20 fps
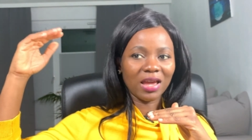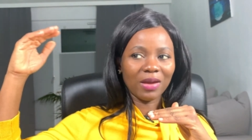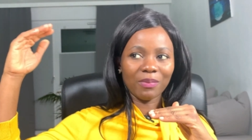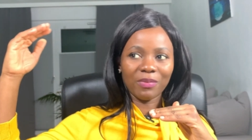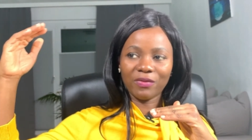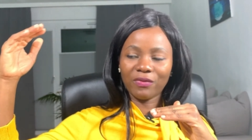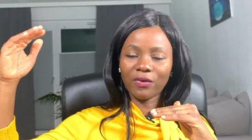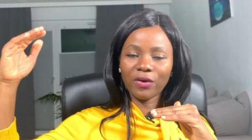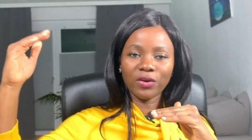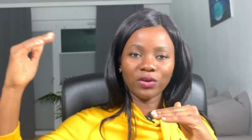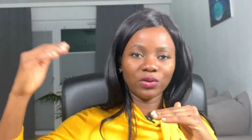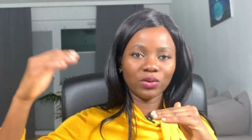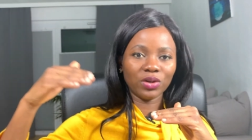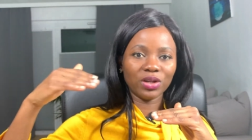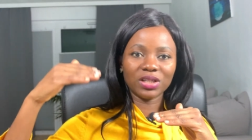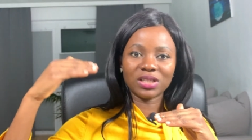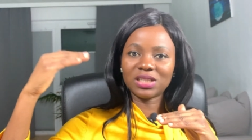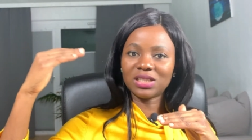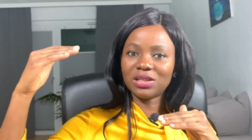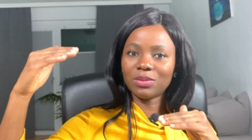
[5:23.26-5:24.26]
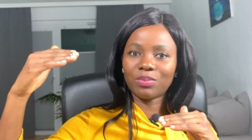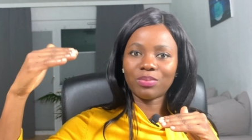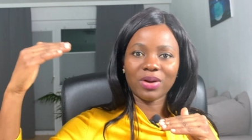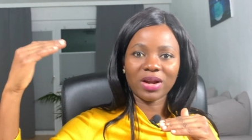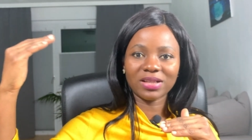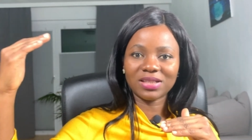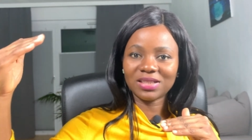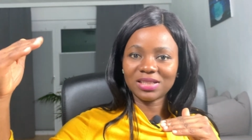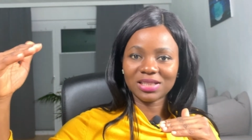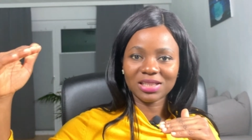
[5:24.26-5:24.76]
before you know it, the
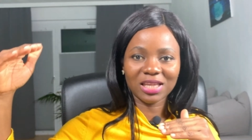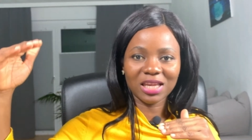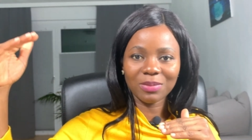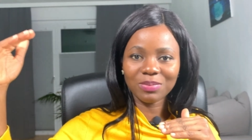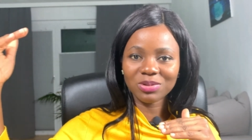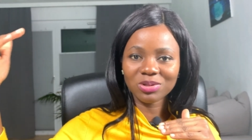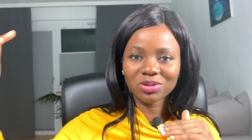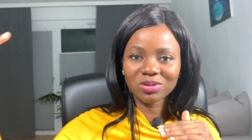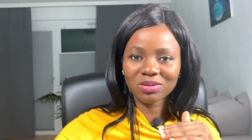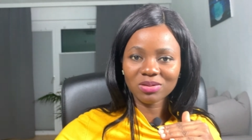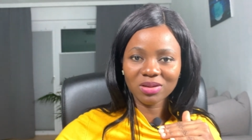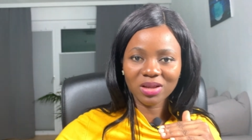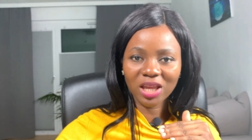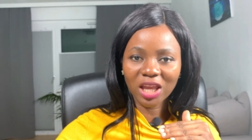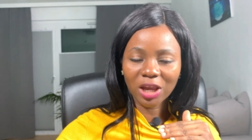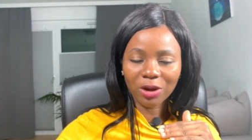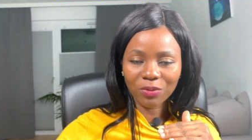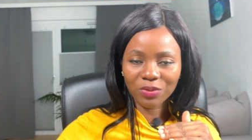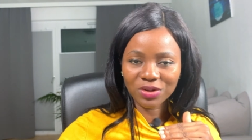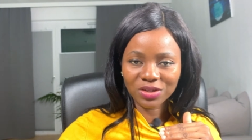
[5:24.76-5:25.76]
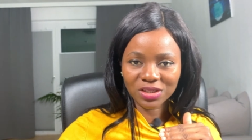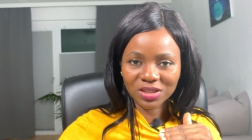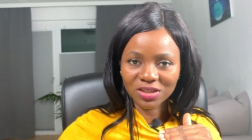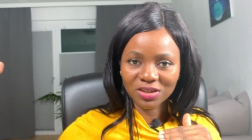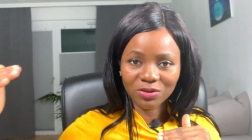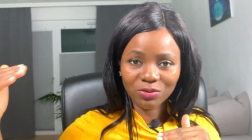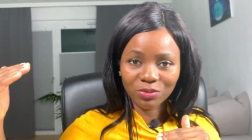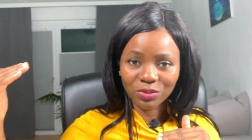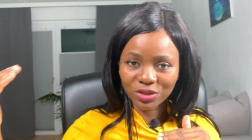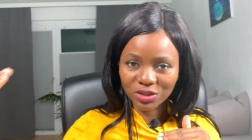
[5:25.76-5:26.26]
prices keeps
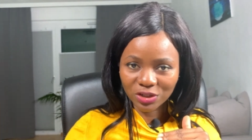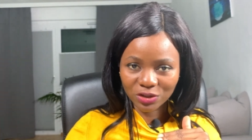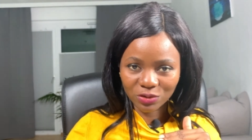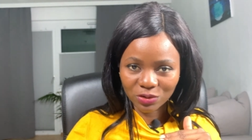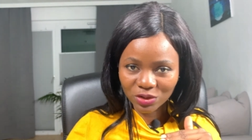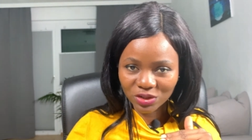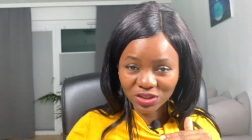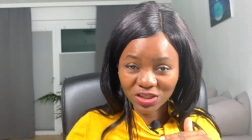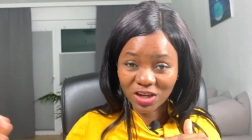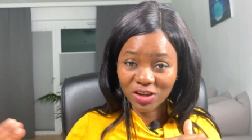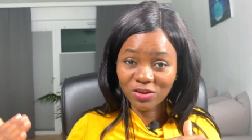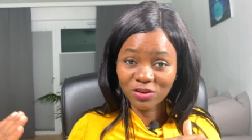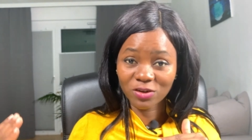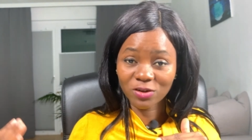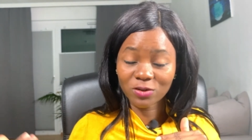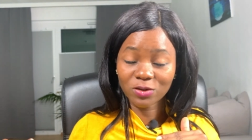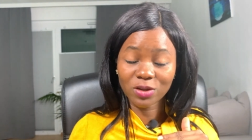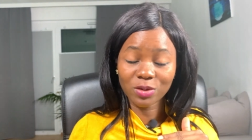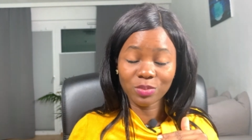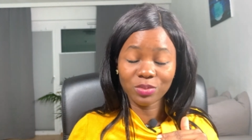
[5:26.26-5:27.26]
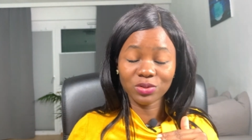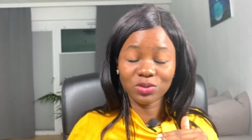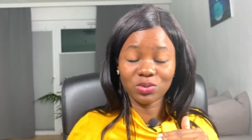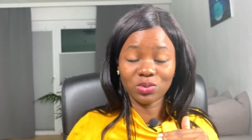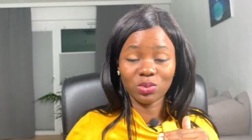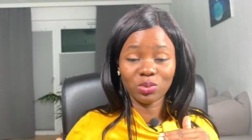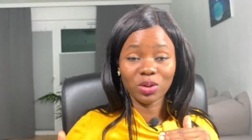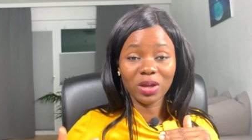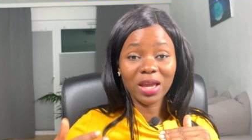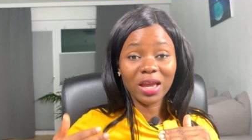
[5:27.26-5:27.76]
increasing ridiculously, and you're not able
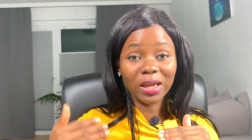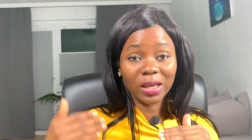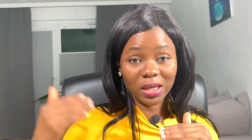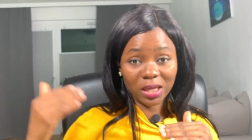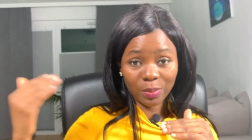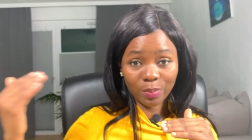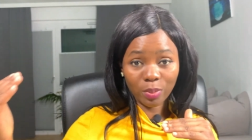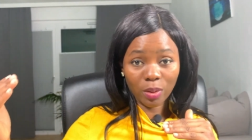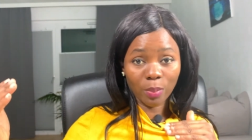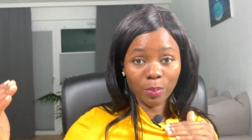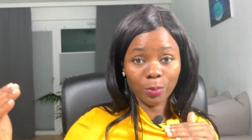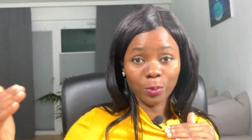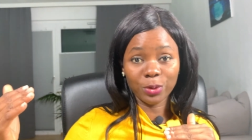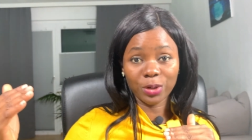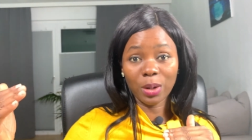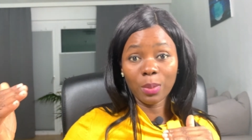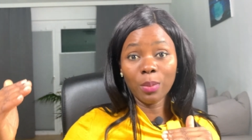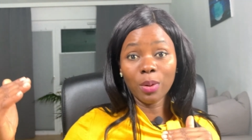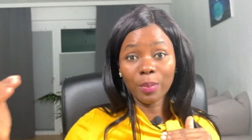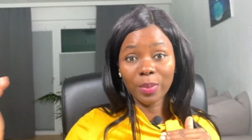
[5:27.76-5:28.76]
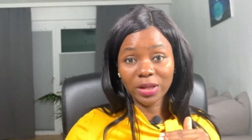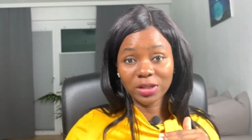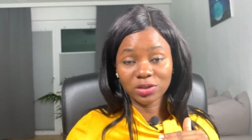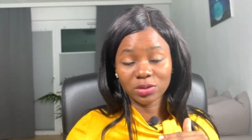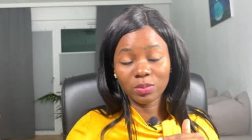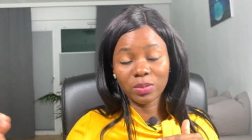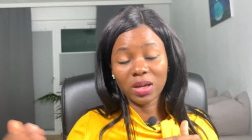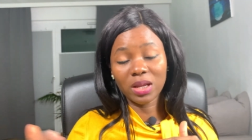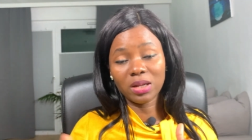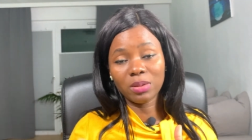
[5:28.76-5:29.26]
to keep up with that
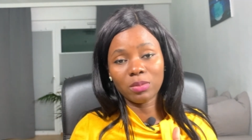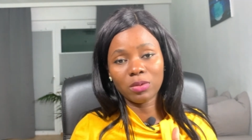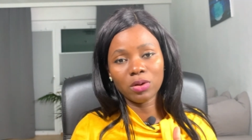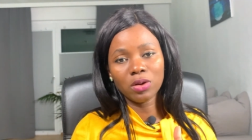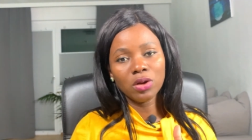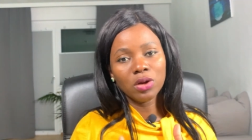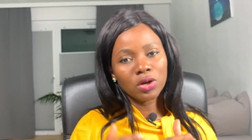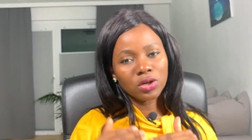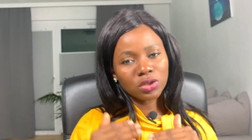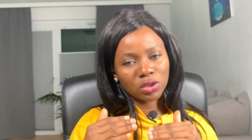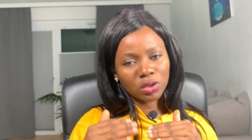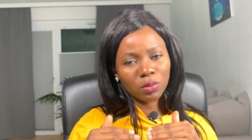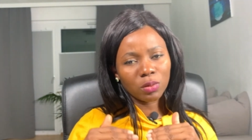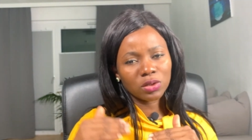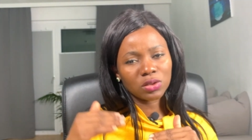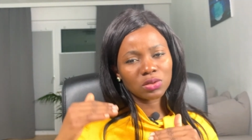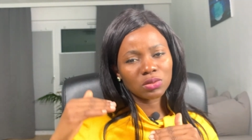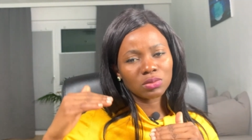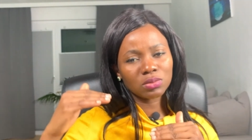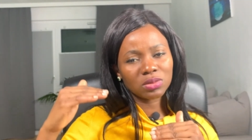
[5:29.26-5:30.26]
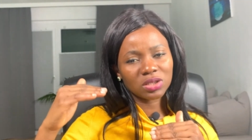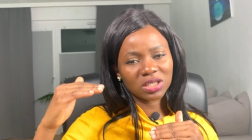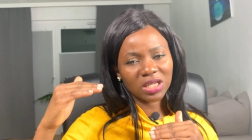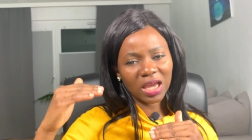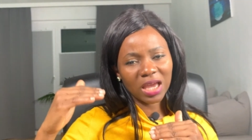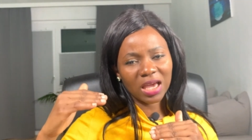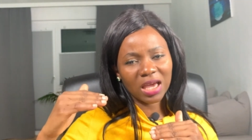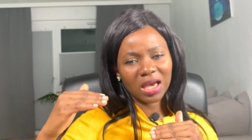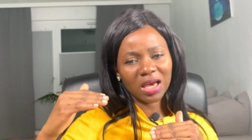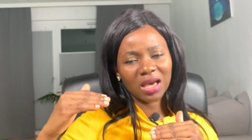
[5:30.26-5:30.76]
momentum anymore. So you want to
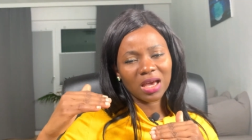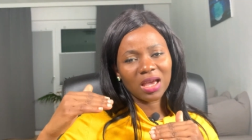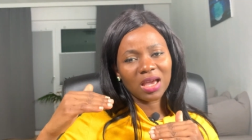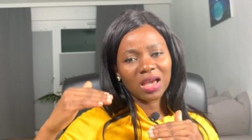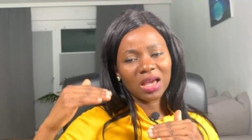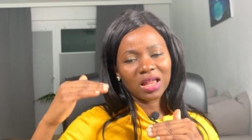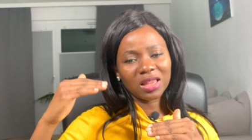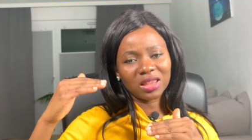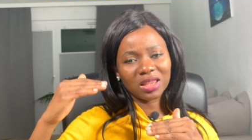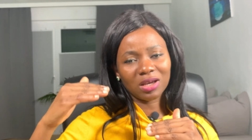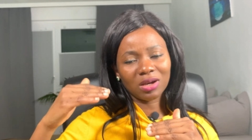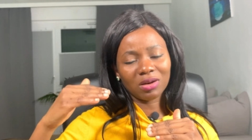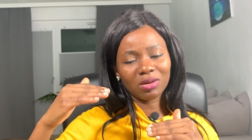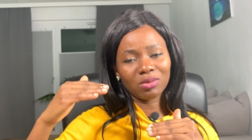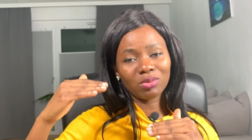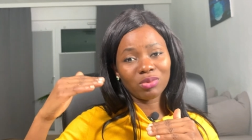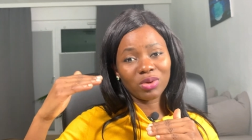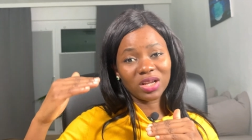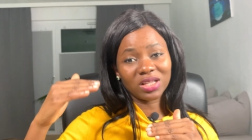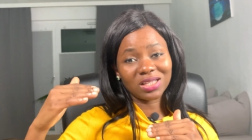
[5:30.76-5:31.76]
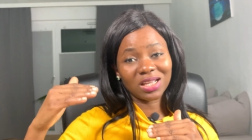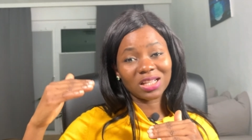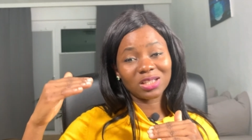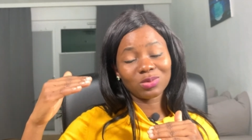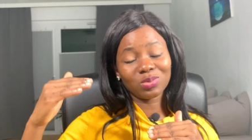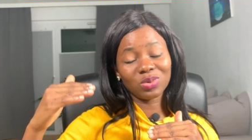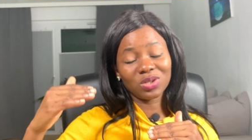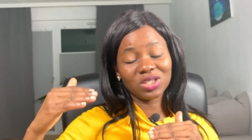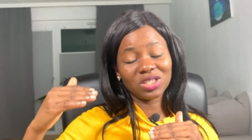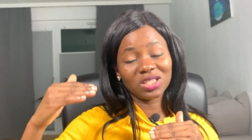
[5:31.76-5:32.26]
check the rate at
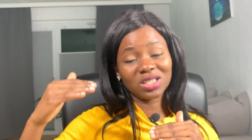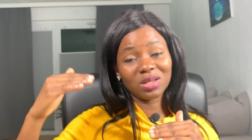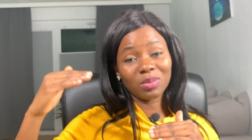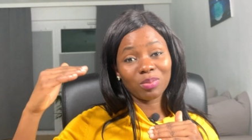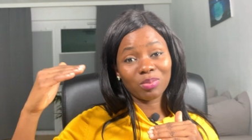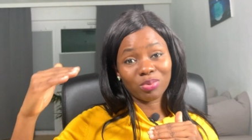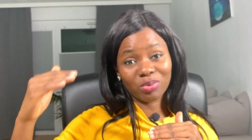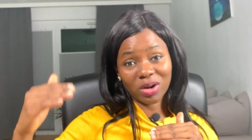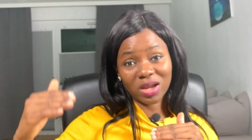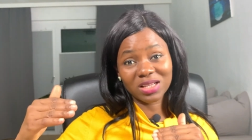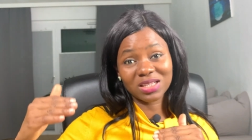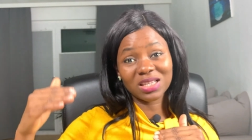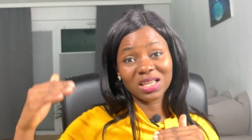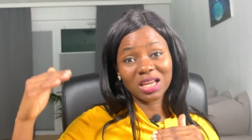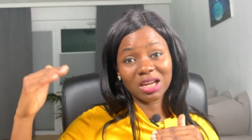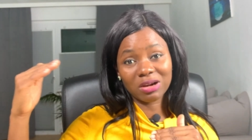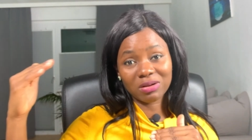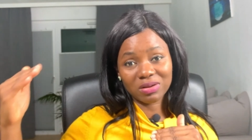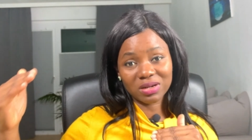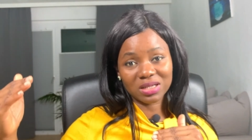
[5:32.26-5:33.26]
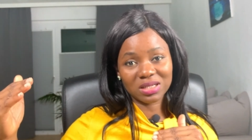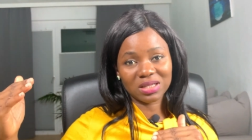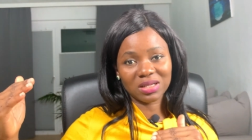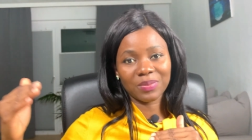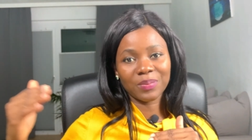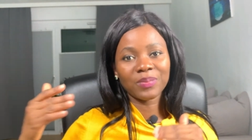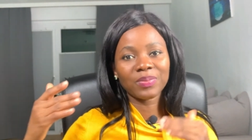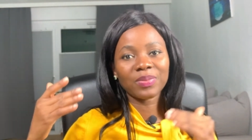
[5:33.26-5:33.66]
which the price increase.